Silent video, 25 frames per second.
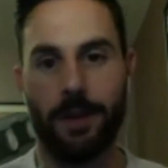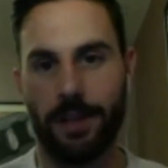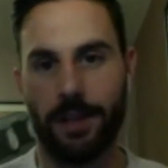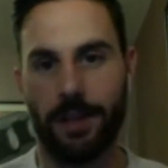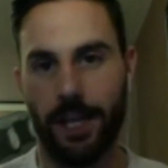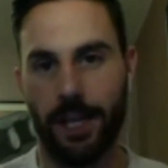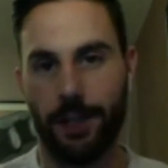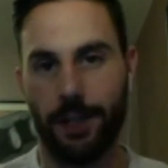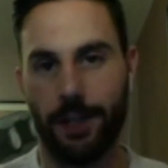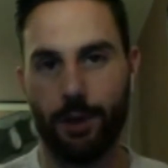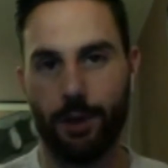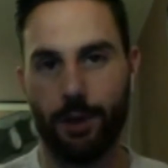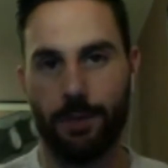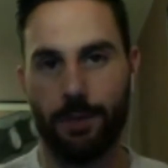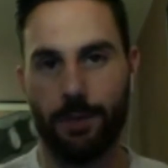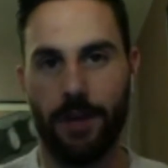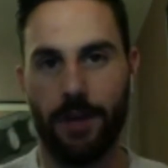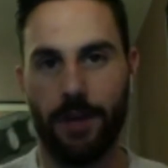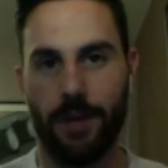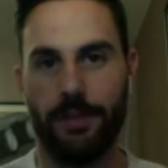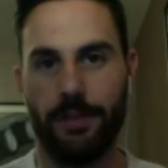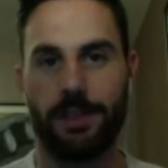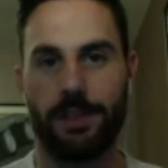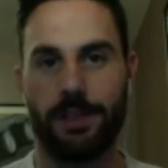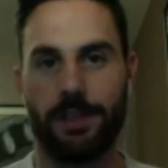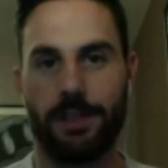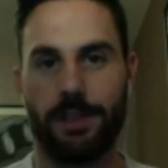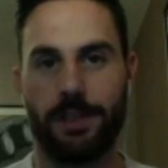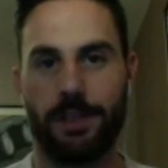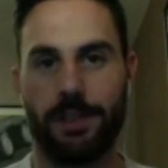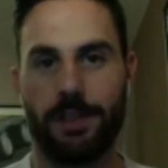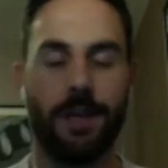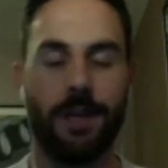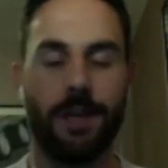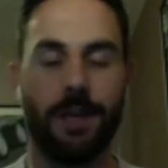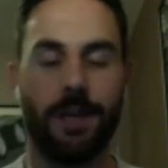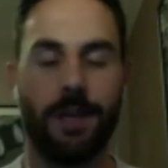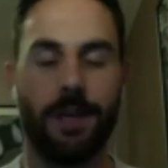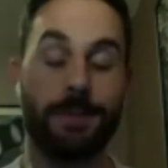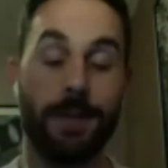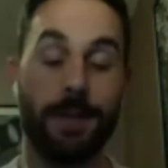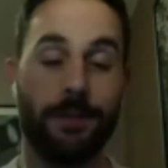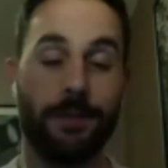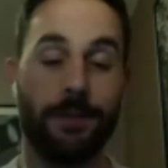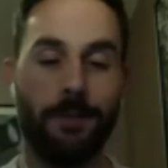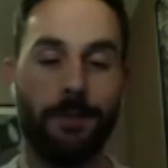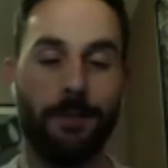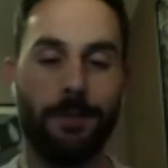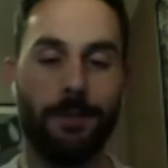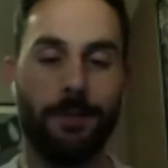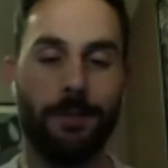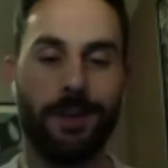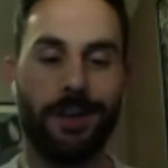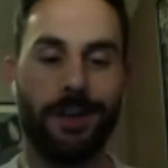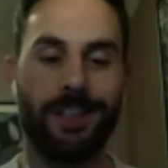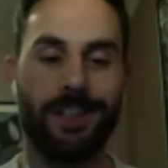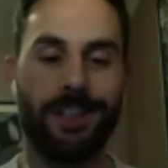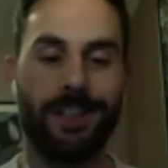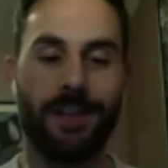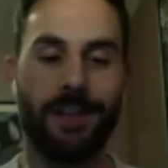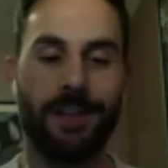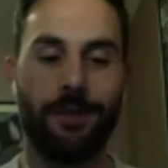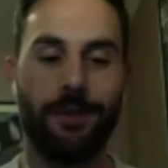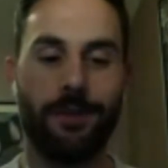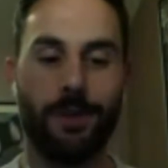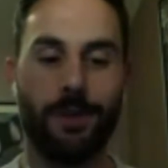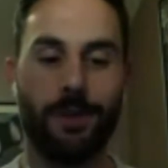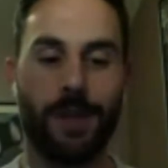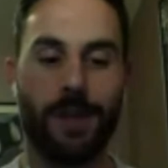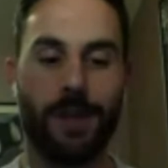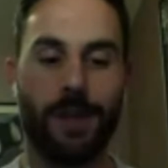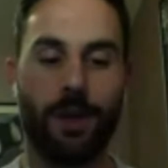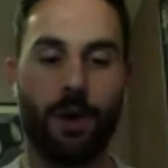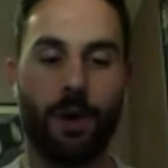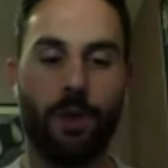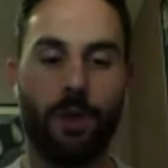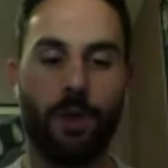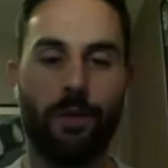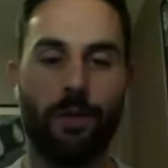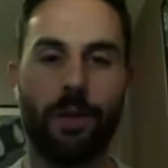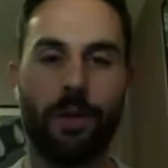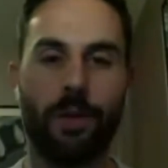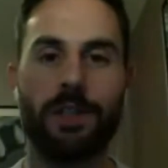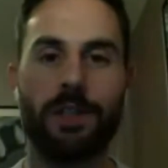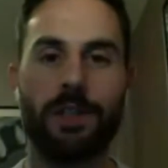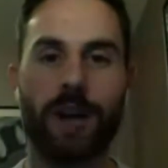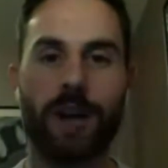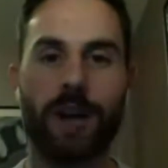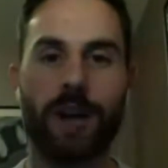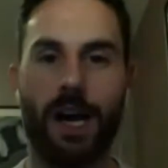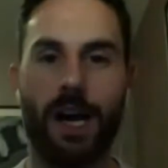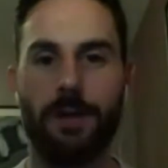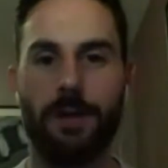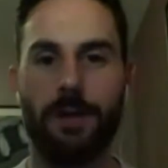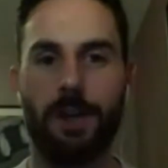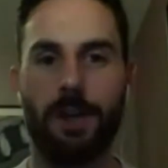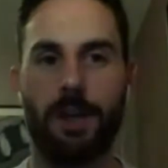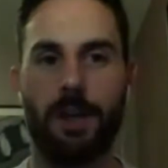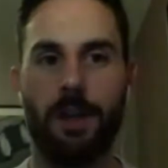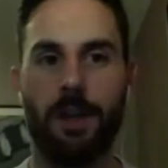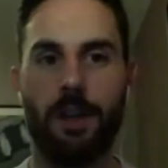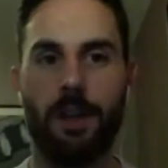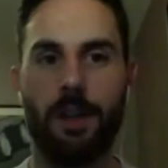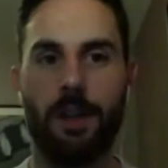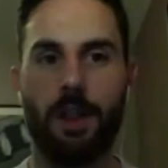I'm not in that age group, obviously, but I can speak for them because I feel like over time,